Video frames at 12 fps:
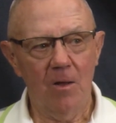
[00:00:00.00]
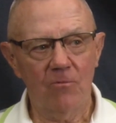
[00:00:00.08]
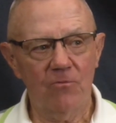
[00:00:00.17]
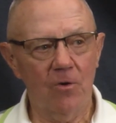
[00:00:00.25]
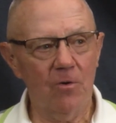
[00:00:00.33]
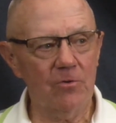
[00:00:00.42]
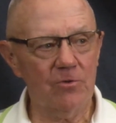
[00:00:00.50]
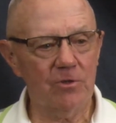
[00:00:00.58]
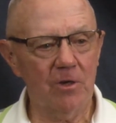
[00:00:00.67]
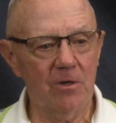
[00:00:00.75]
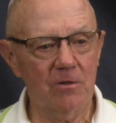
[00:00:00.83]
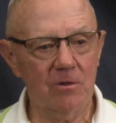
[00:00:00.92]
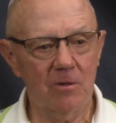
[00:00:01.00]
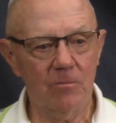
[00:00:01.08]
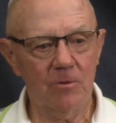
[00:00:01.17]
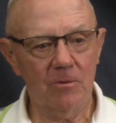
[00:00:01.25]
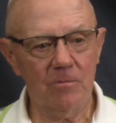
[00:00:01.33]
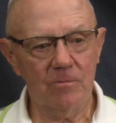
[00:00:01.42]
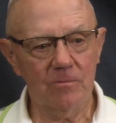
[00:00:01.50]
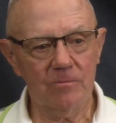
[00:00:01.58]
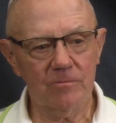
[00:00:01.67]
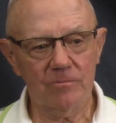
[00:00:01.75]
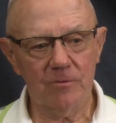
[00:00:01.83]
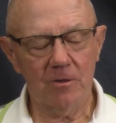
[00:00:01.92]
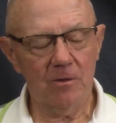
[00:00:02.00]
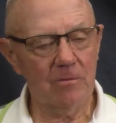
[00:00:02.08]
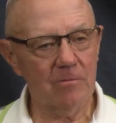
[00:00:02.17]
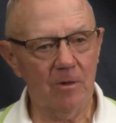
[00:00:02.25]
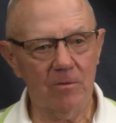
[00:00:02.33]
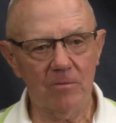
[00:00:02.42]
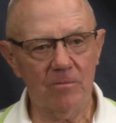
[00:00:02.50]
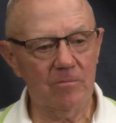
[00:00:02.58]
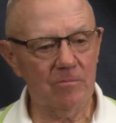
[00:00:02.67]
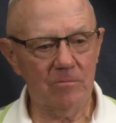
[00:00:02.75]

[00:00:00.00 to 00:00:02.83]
As far as change, that'd be I don't,